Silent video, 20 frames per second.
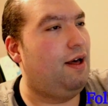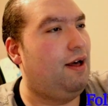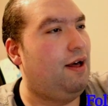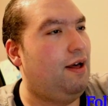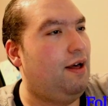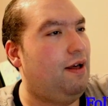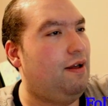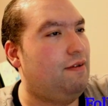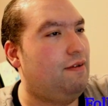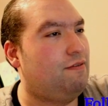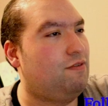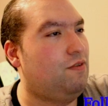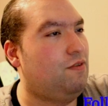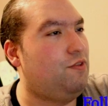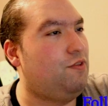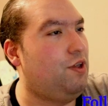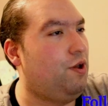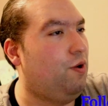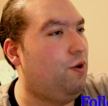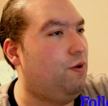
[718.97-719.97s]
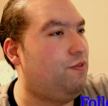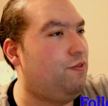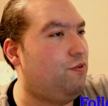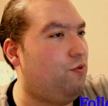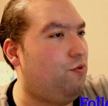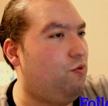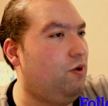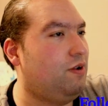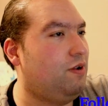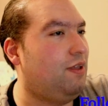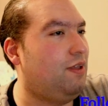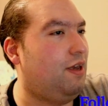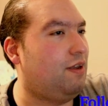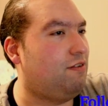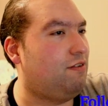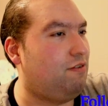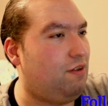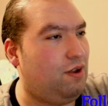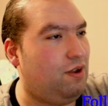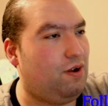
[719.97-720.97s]
So the rook takes
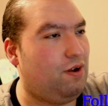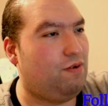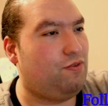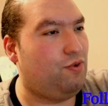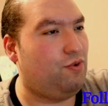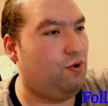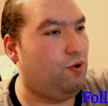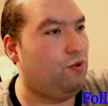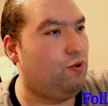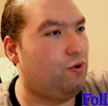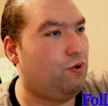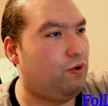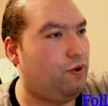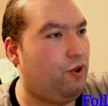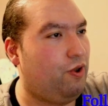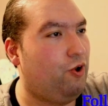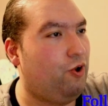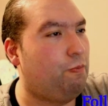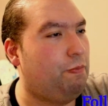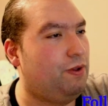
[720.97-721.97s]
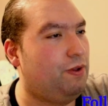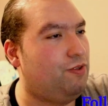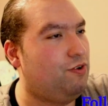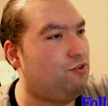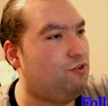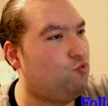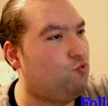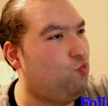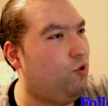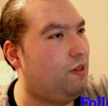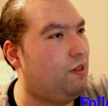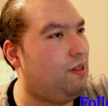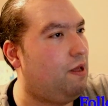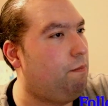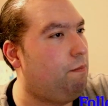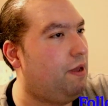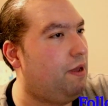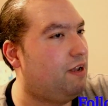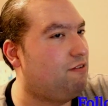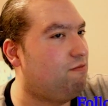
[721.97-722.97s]
here, they all look good, but there's one that
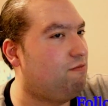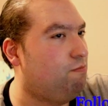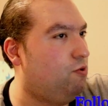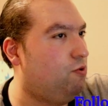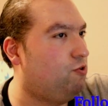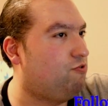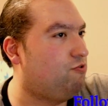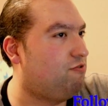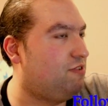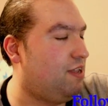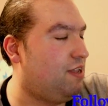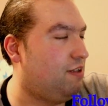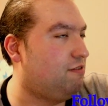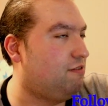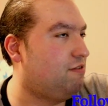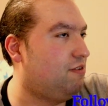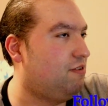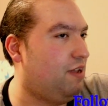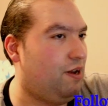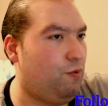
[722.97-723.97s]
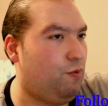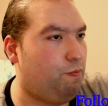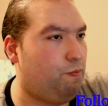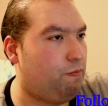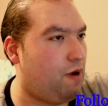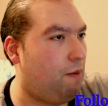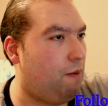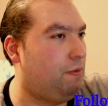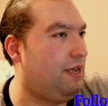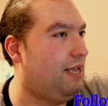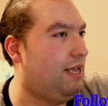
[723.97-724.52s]
makes most sense, and it will probably end the